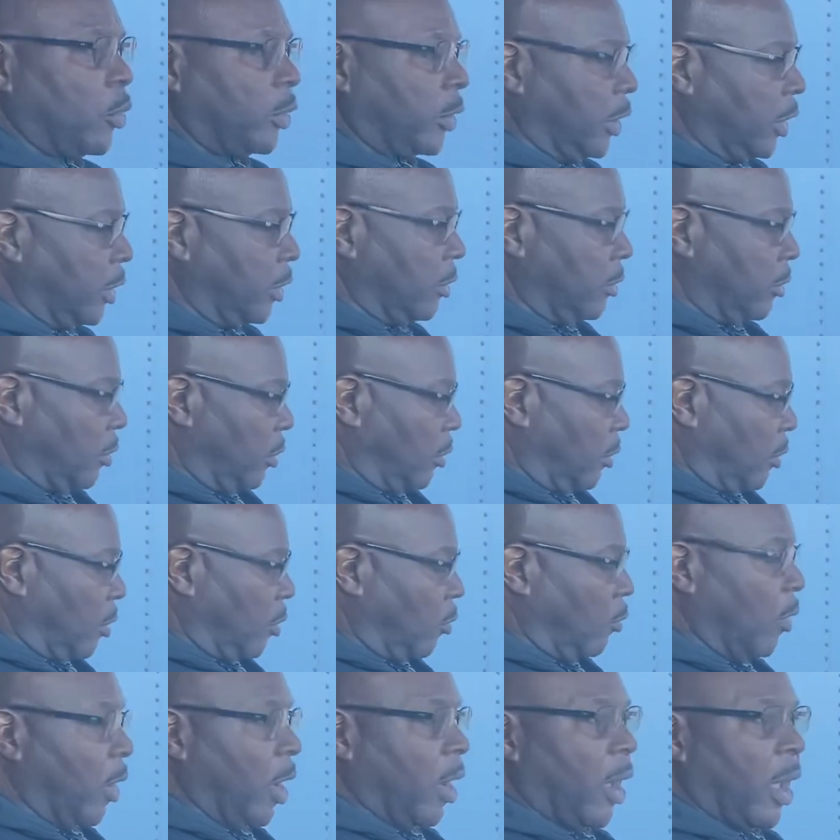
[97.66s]
here,
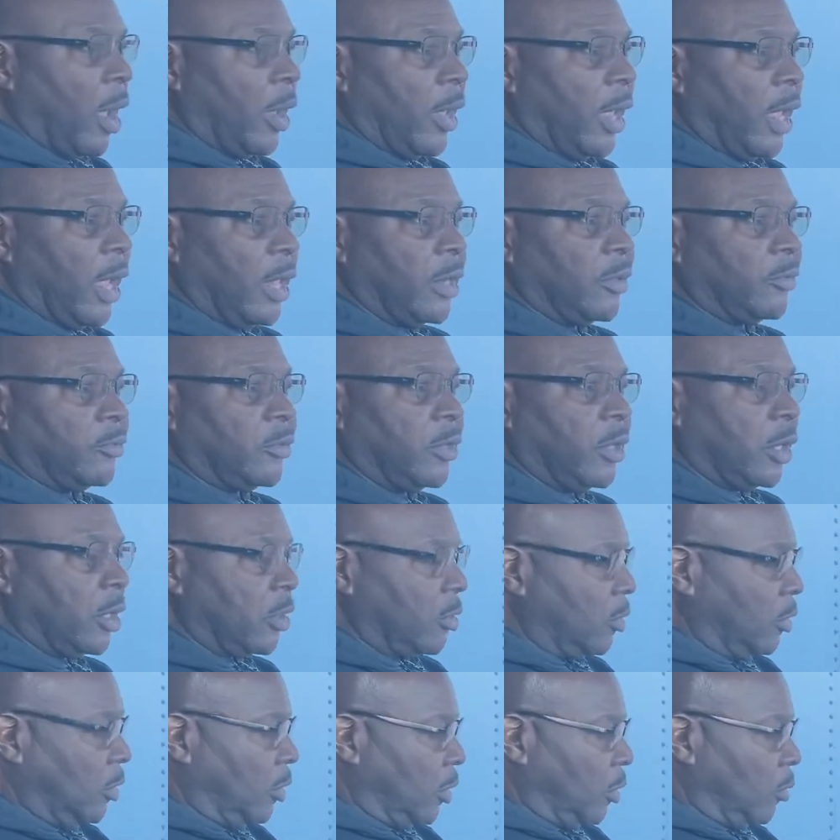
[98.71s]
while our hand is here,
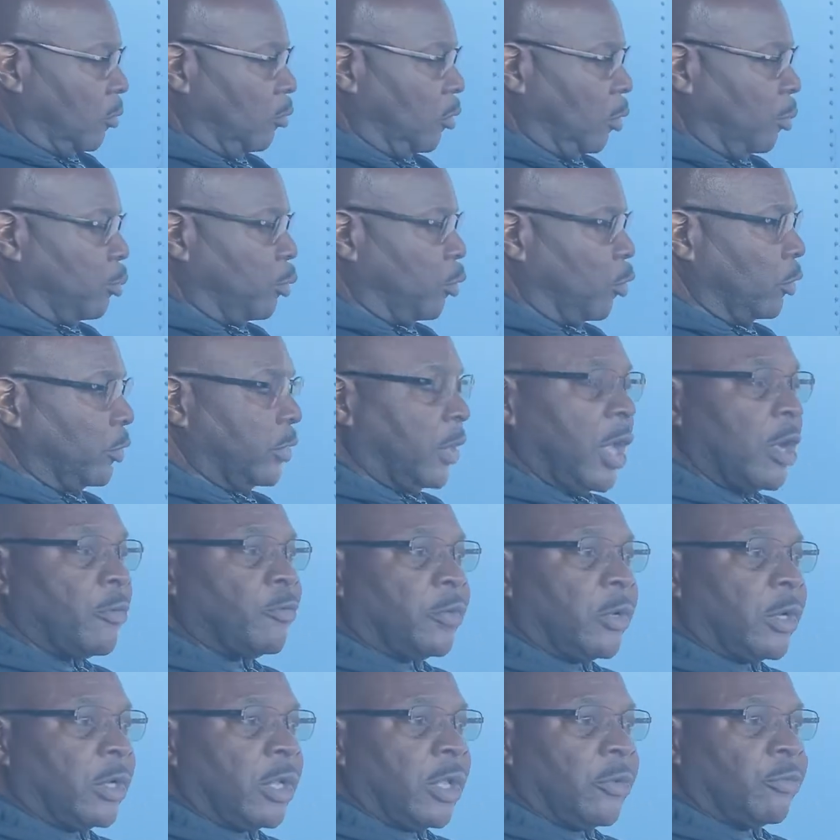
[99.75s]
we'll pull down
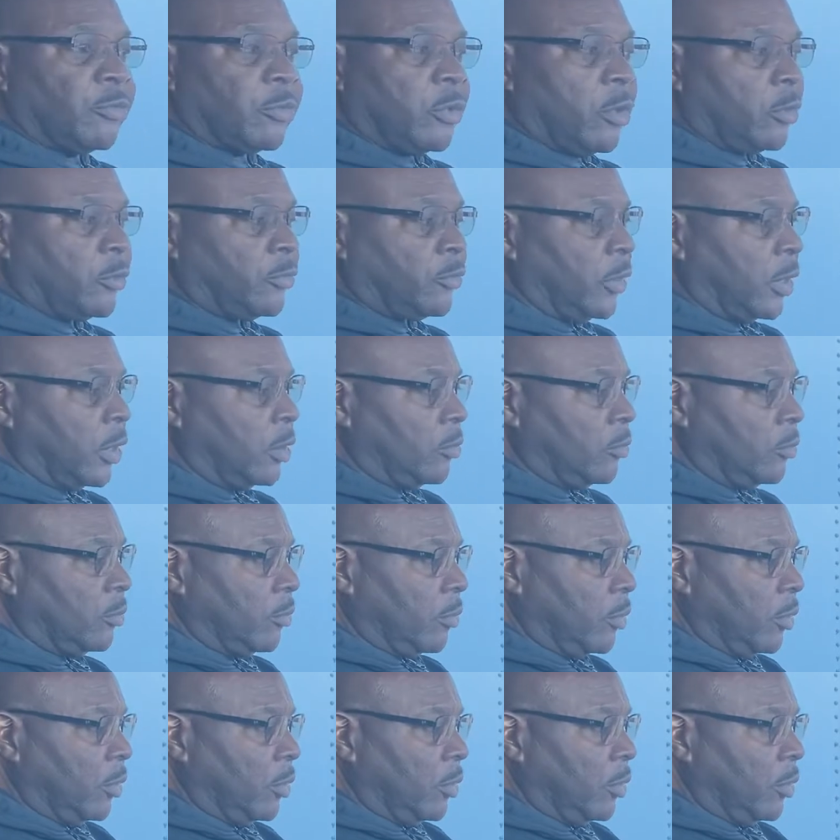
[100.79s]
for the left turn signal.